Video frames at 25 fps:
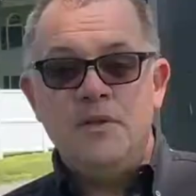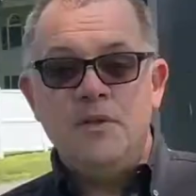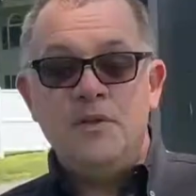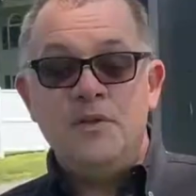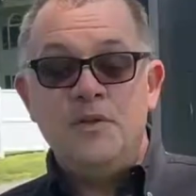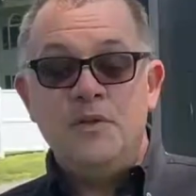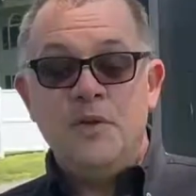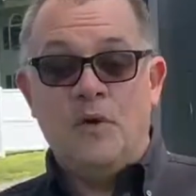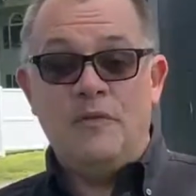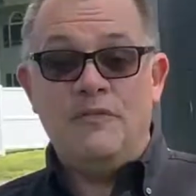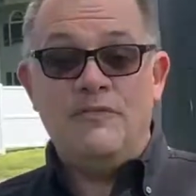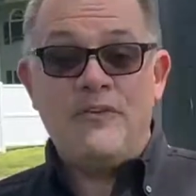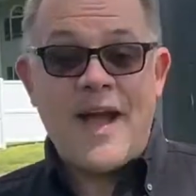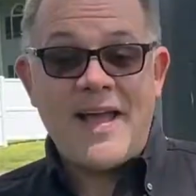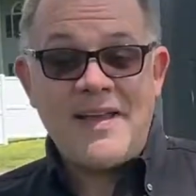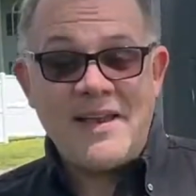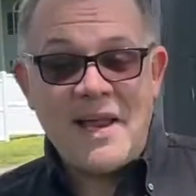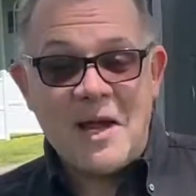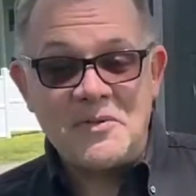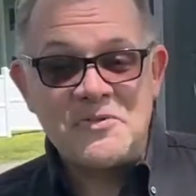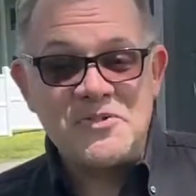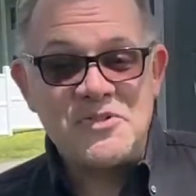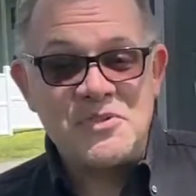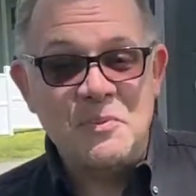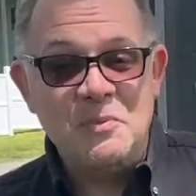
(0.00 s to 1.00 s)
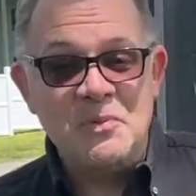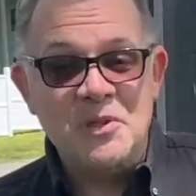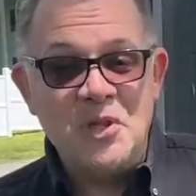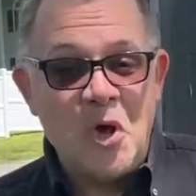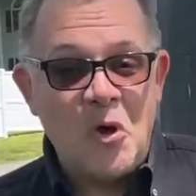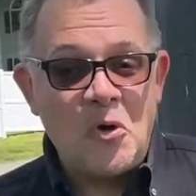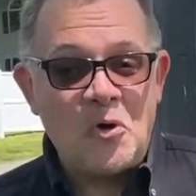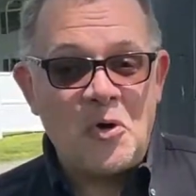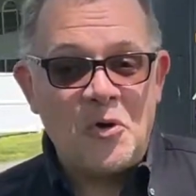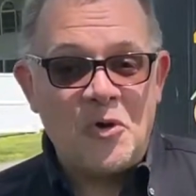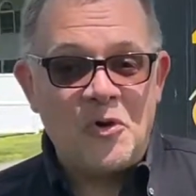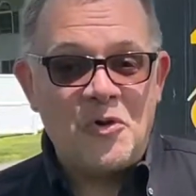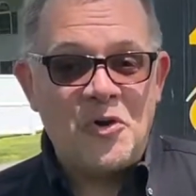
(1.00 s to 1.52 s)
You'll find out some
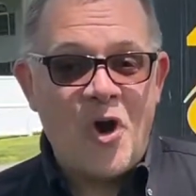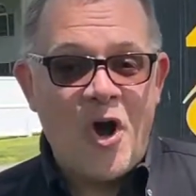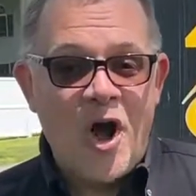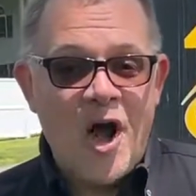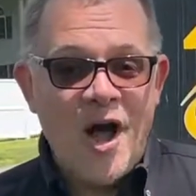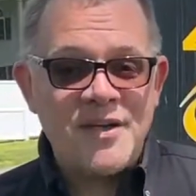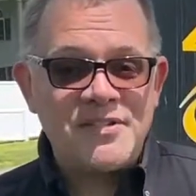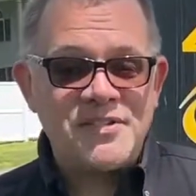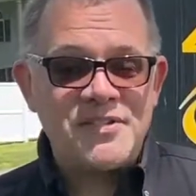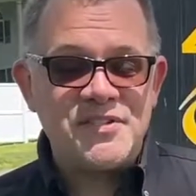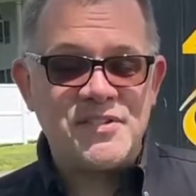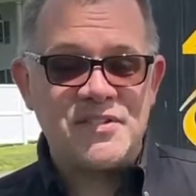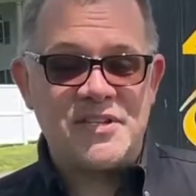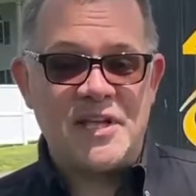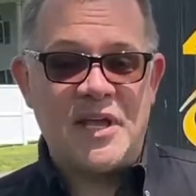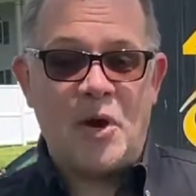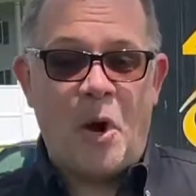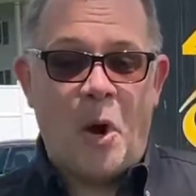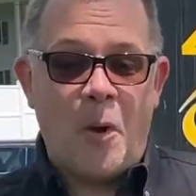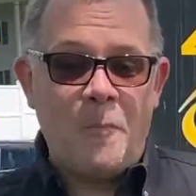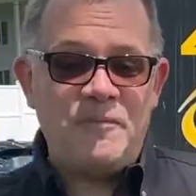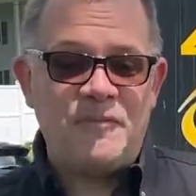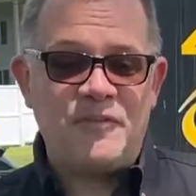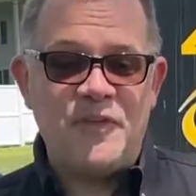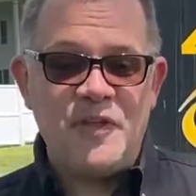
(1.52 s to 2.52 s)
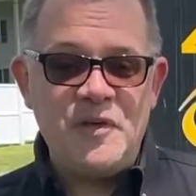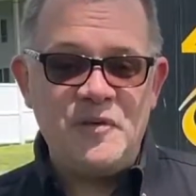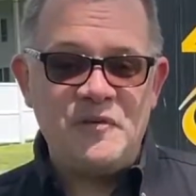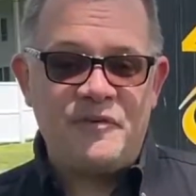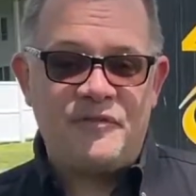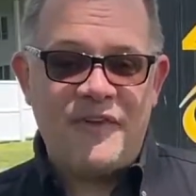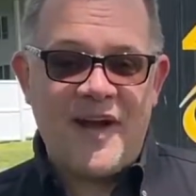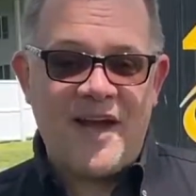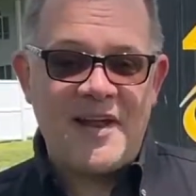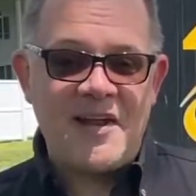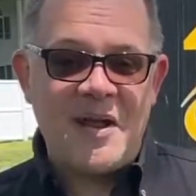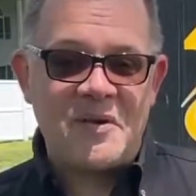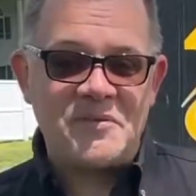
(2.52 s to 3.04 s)
local costs, and hopefully you
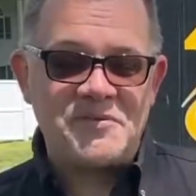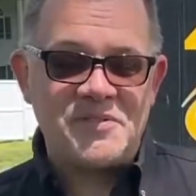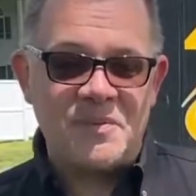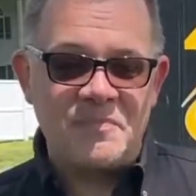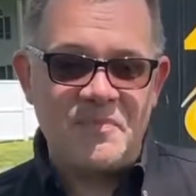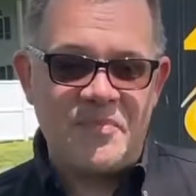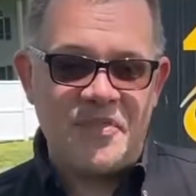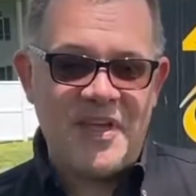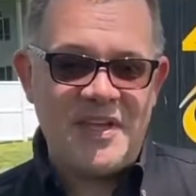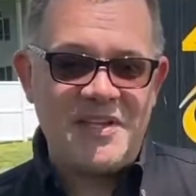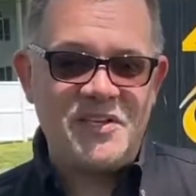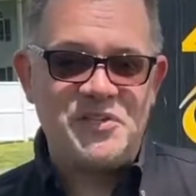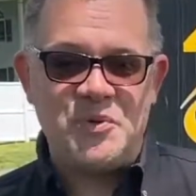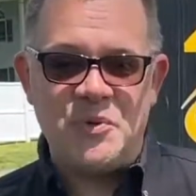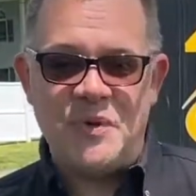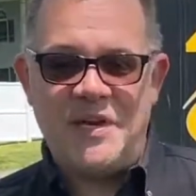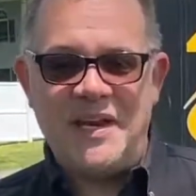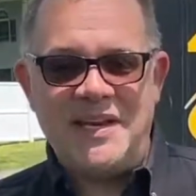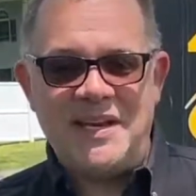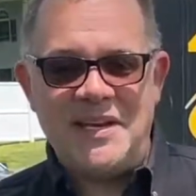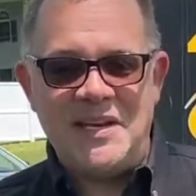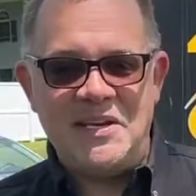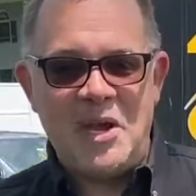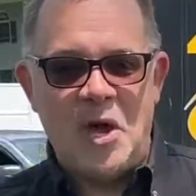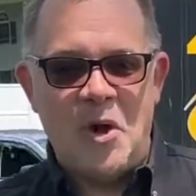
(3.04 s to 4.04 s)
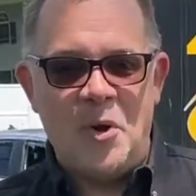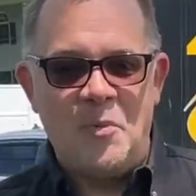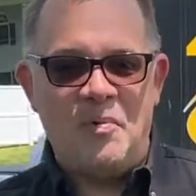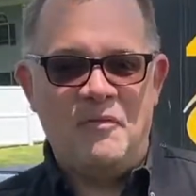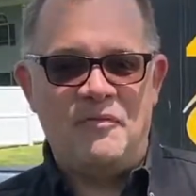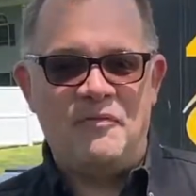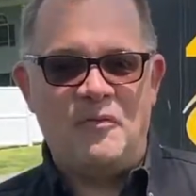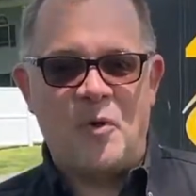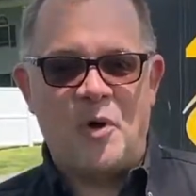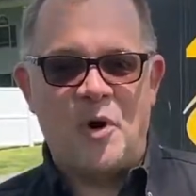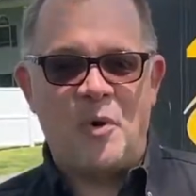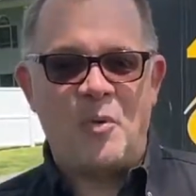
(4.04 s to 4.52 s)
find out some things you didn't know before